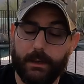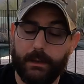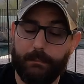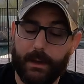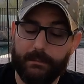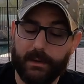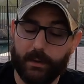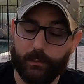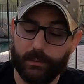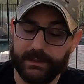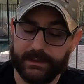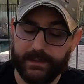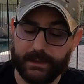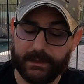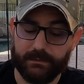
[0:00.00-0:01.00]
Um, I'm not
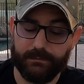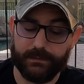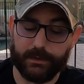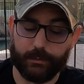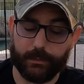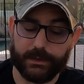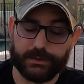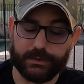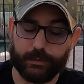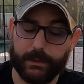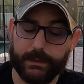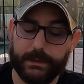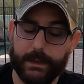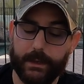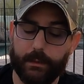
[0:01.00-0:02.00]
running that configuration
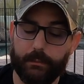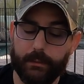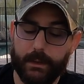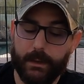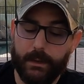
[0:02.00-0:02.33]
right now.